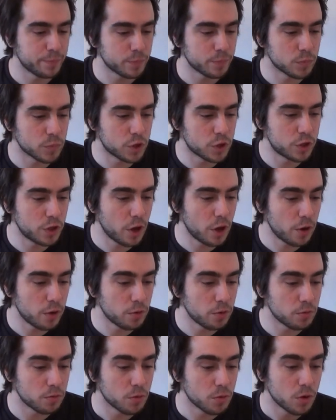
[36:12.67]

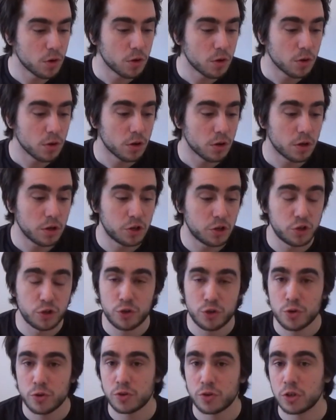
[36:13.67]
So
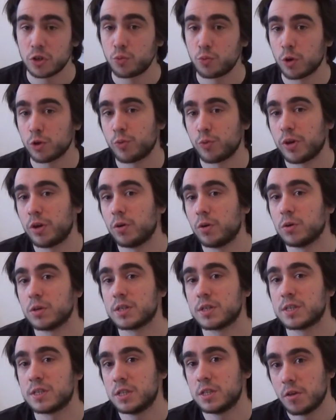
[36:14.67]
it uses what we call
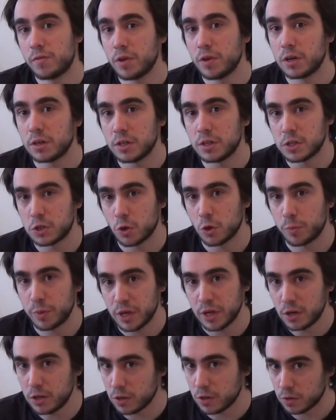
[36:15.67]
civil
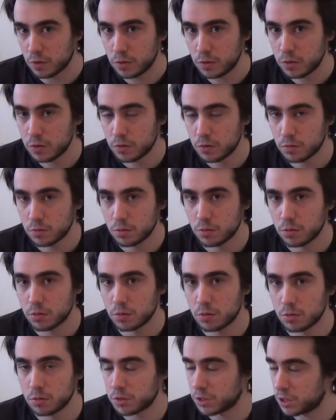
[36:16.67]
disobedience.
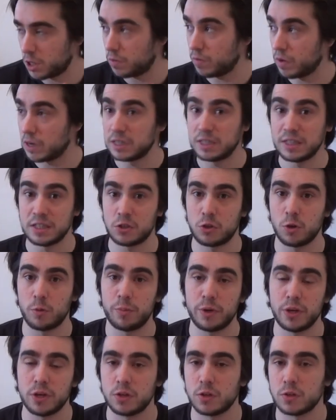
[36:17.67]
Civil
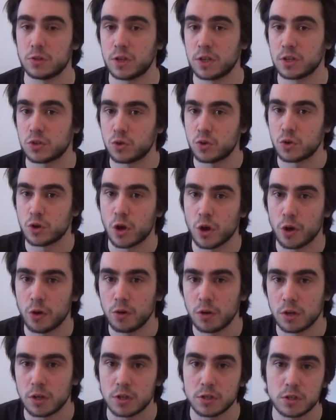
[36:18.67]
disobedience, as you know,
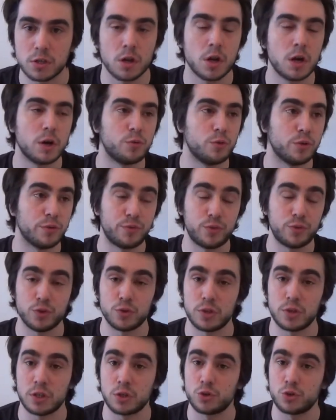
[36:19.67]
is
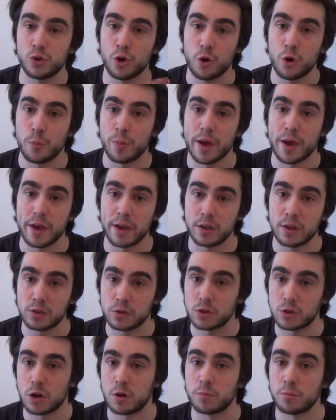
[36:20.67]
refusing to obey
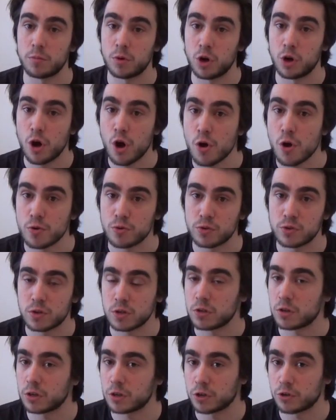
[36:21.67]
some laws
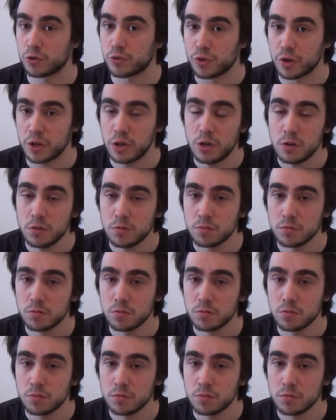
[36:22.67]
in the country.